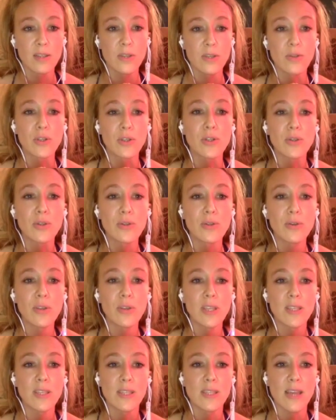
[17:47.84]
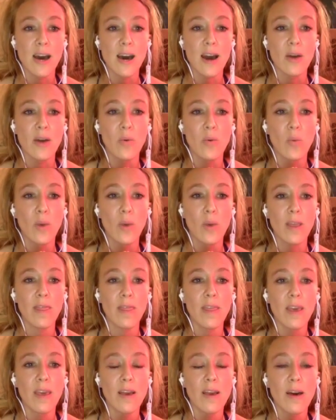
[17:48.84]
So the truth is that
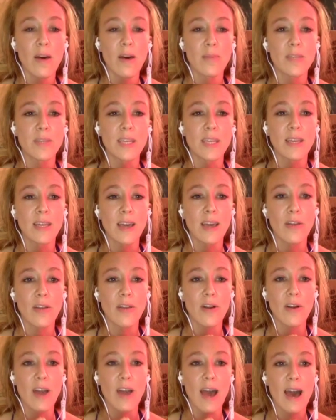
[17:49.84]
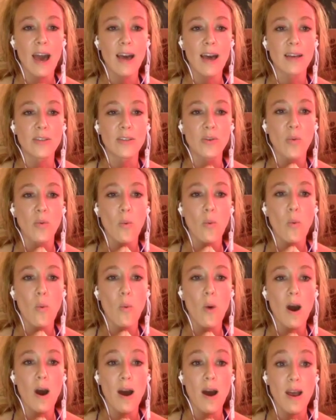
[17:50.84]
when they come together as
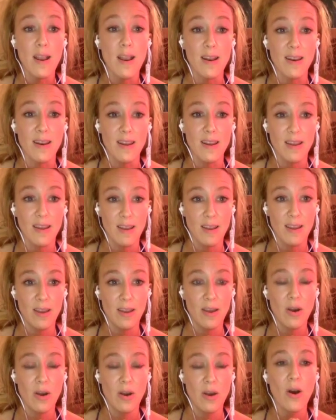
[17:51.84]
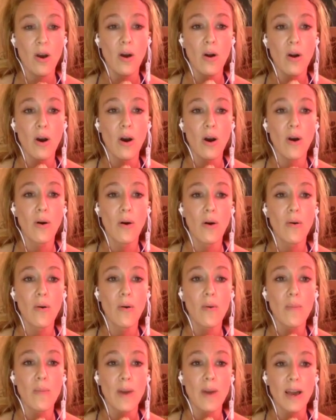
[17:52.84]
one,
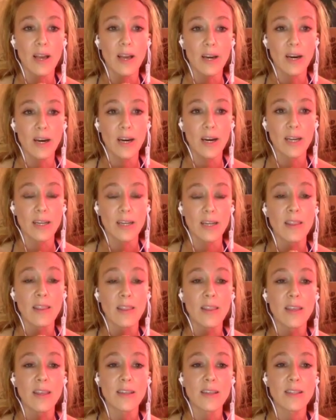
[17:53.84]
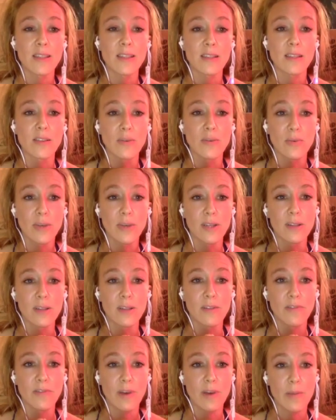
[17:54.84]
oh my God, this is the
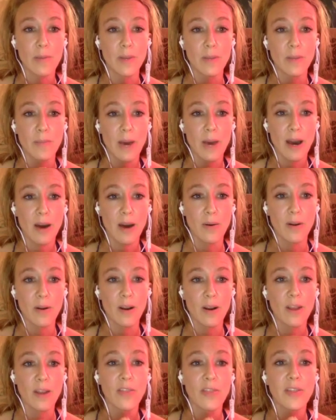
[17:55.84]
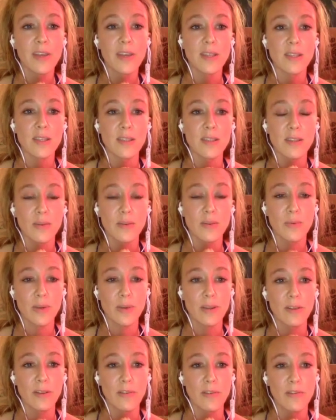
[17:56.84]
real of feminine power. This is the
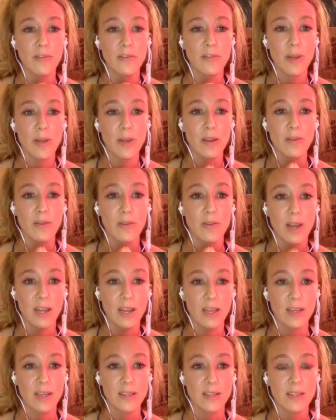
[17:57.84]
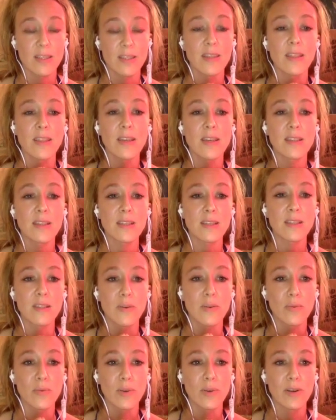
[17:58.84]
real of feminine radiance. This is
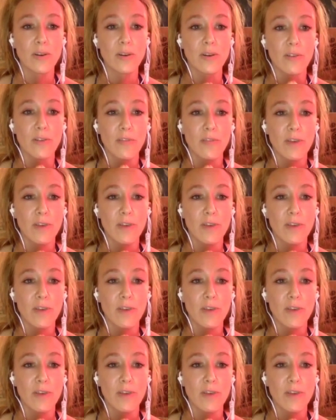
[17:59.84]
the real of